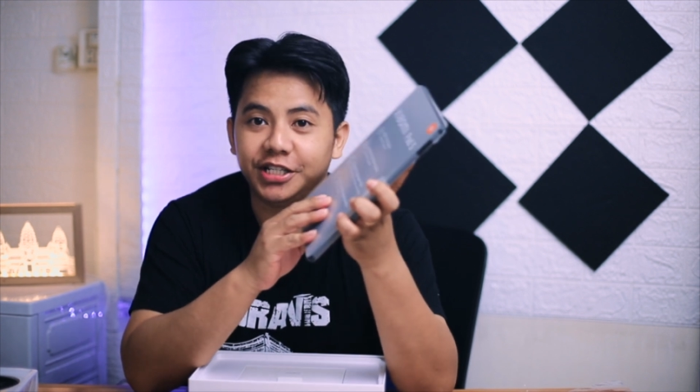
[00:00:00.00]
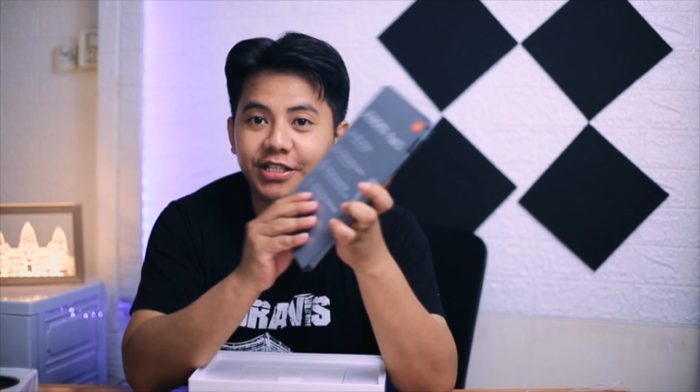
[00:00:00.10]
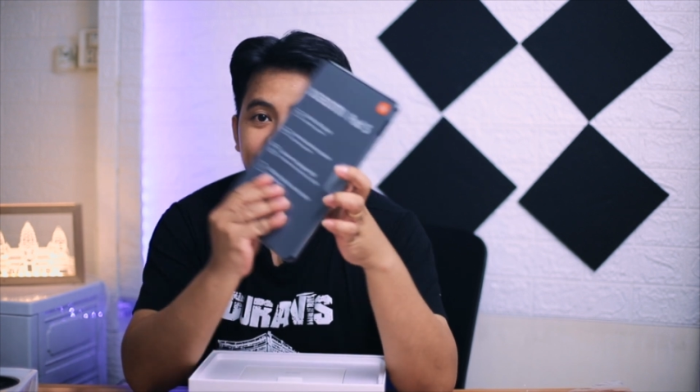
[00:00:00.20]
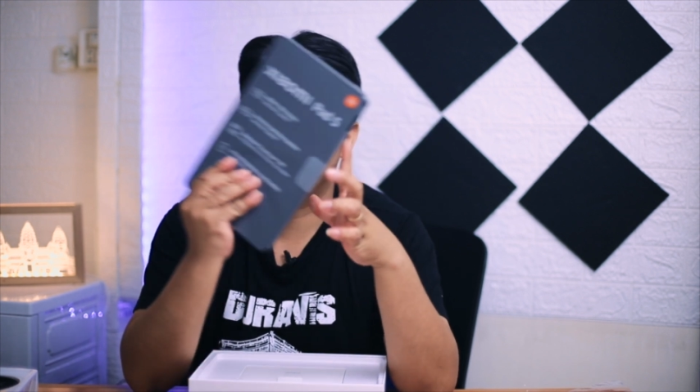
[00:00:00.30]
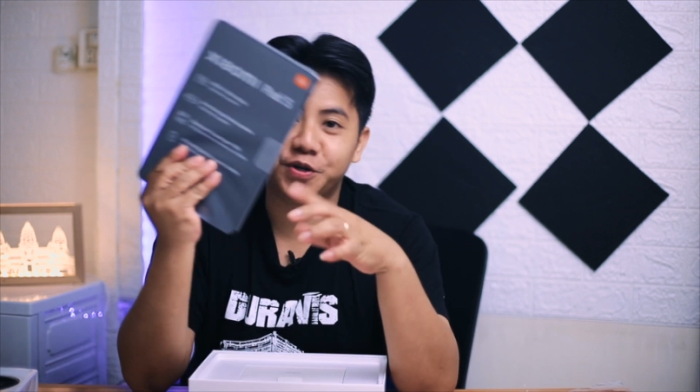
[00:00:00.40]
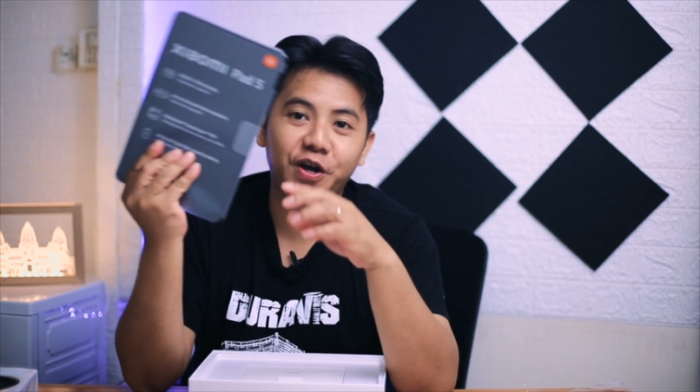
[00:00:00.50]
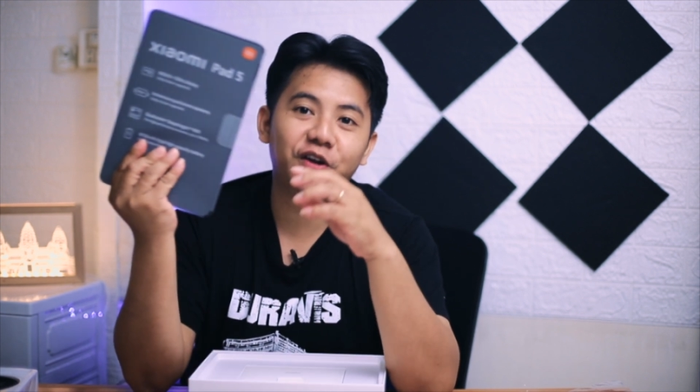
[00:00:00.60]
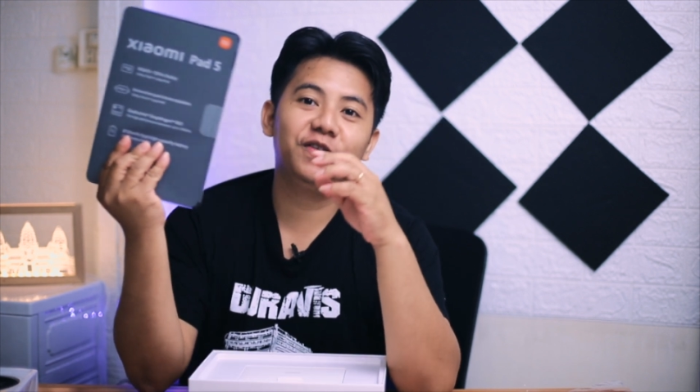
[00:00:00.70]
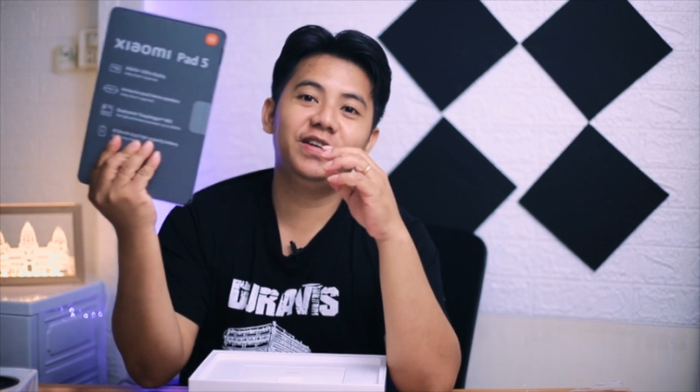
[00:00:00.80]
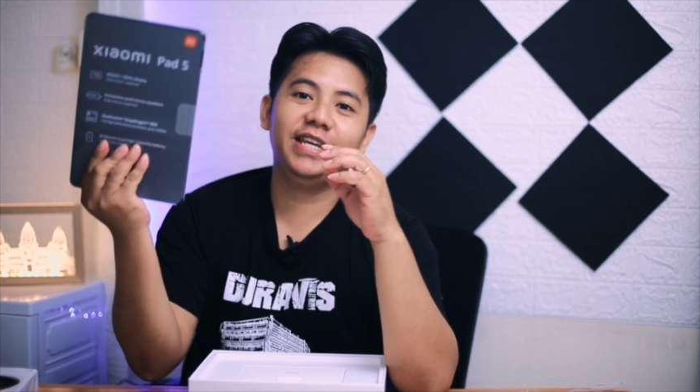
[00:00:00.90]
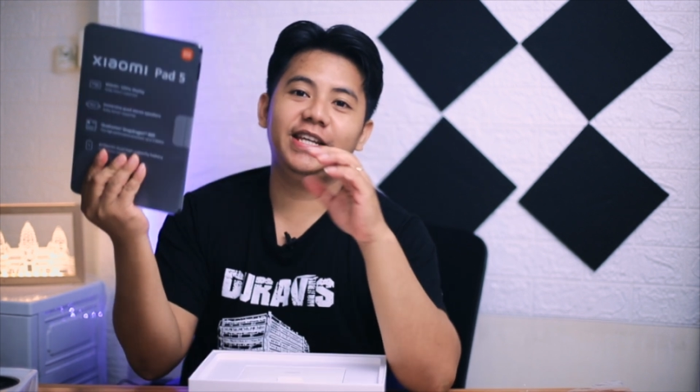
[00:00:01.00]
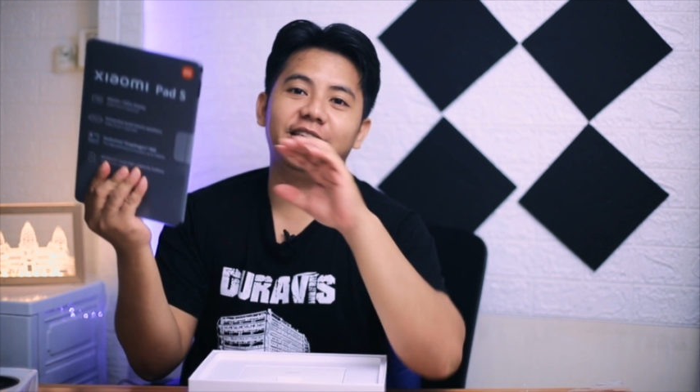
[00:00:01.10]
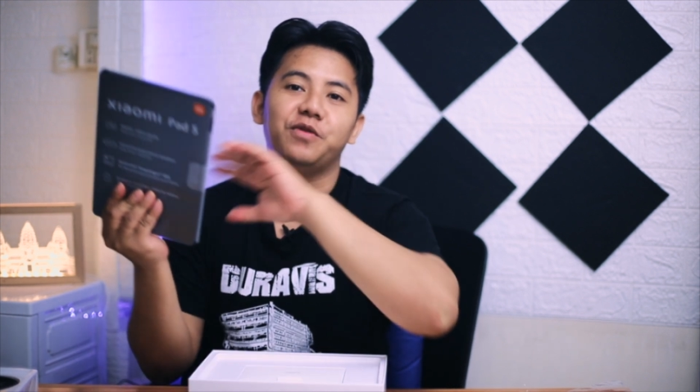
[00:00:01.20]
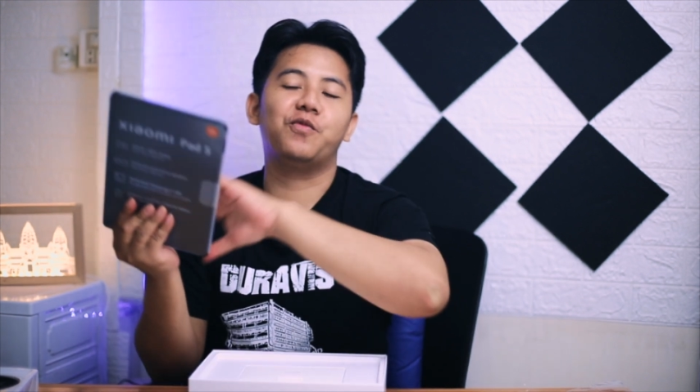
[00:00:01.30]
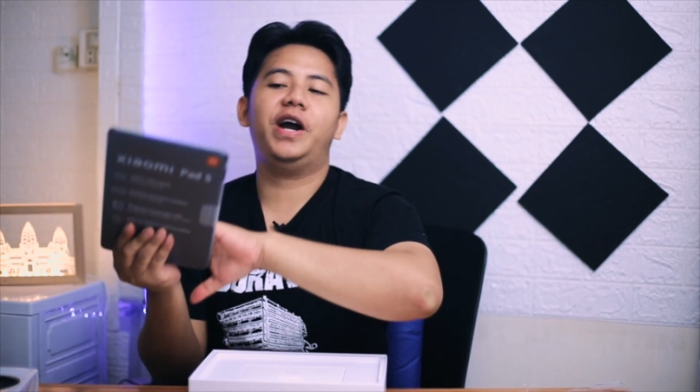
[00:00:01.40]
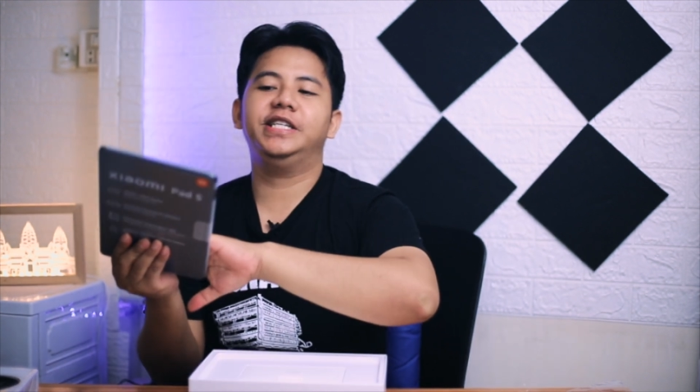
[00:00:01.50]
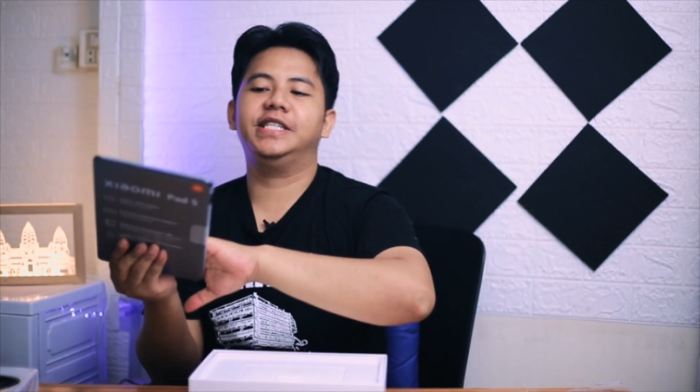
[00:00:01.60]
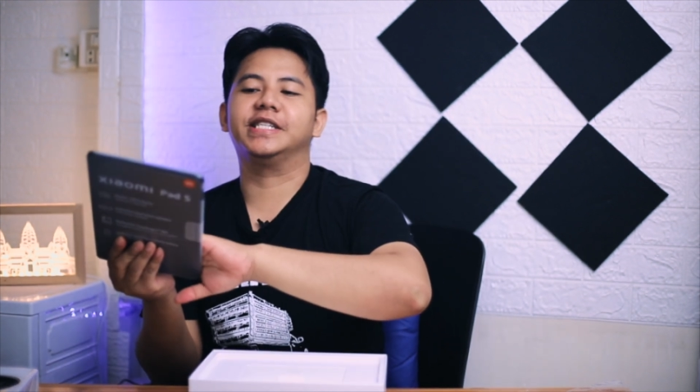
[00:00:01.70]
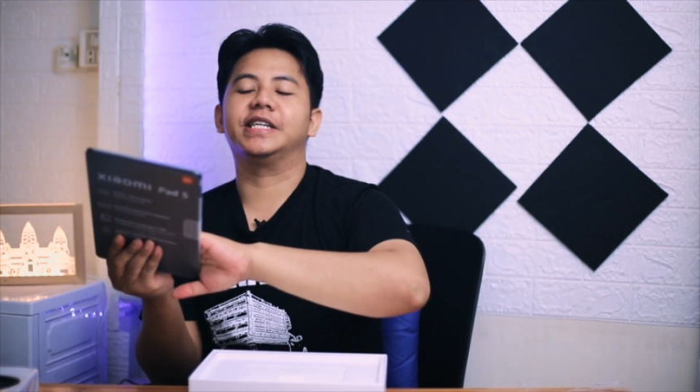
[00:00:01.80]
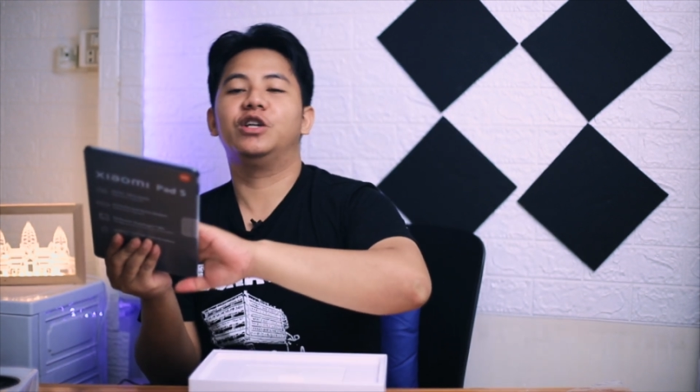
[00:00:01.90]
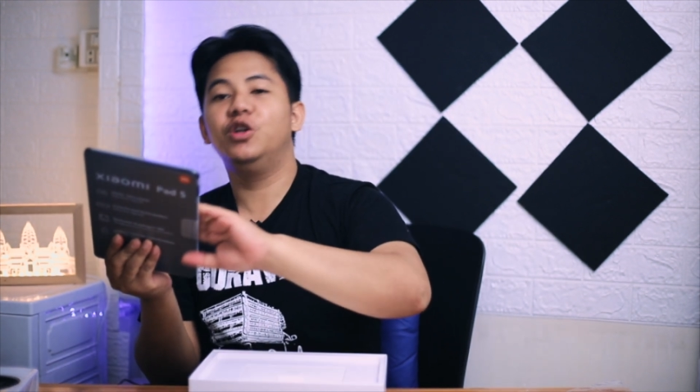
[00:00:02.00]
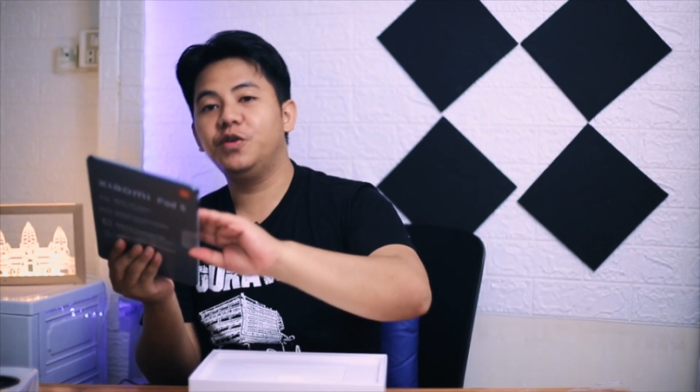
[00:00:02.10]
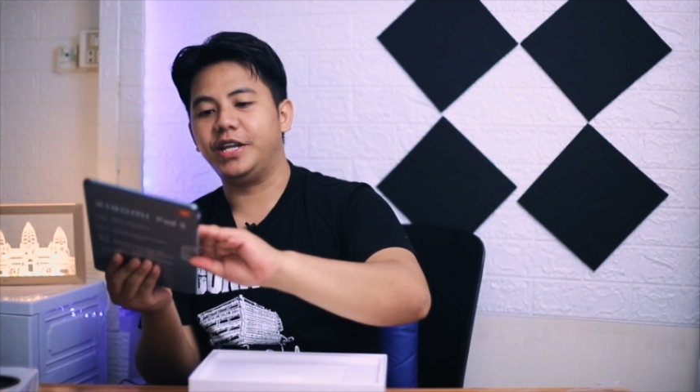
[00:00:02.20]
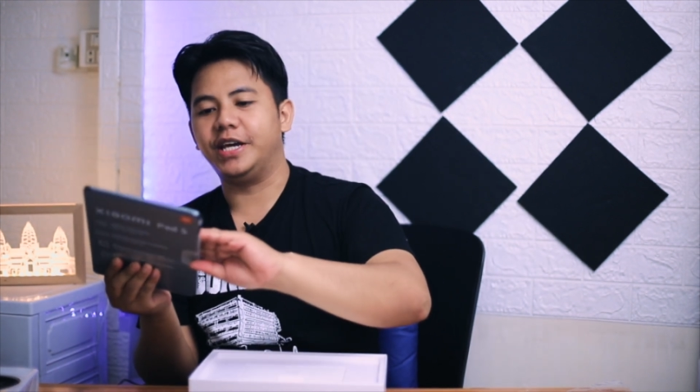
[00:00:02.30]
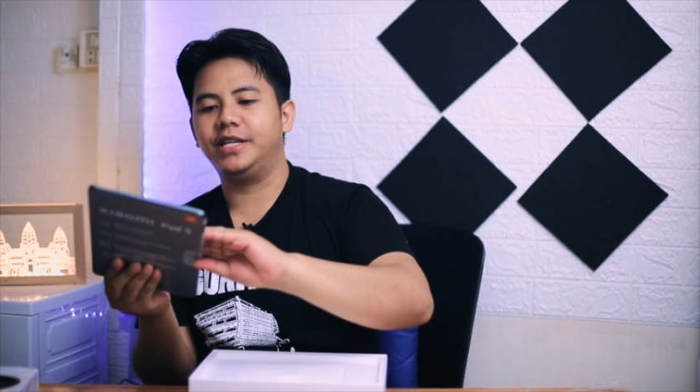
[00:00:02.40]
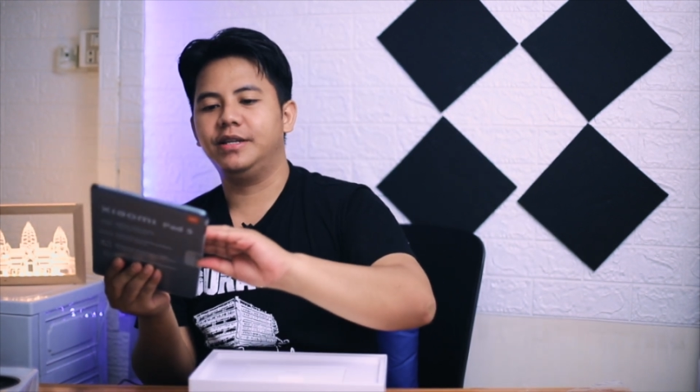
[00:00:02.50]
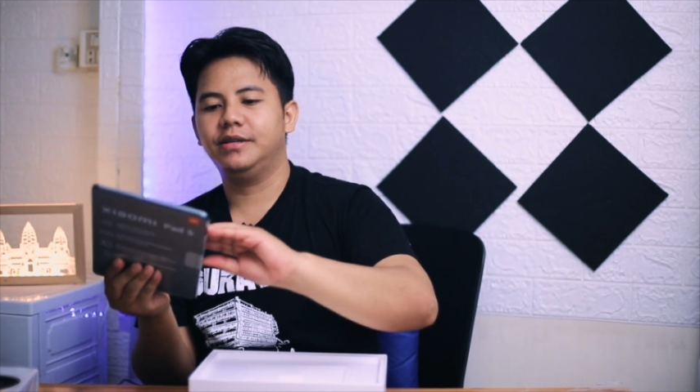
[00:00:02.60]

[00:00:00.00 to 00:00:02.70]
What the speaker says: So not only the device is included,